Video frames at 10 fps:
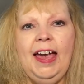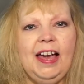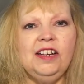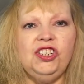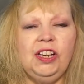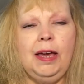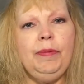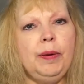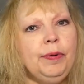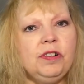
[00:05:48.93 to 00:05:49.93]
And she gave
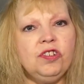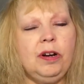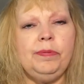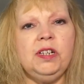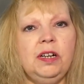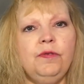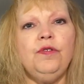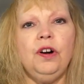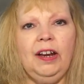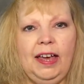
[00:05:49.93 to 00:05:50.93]
me a prescription
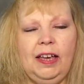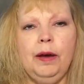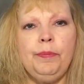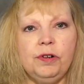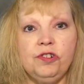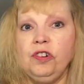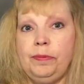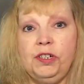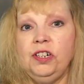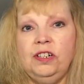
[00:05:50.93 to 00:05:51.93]
for like a
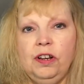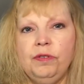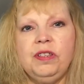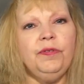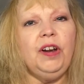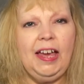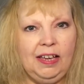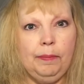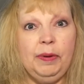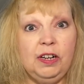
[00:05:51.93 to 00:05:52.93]
prescription dose of
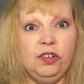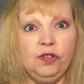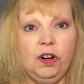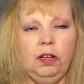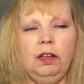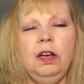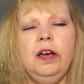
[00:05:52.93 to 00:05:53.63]
like a Benadryl.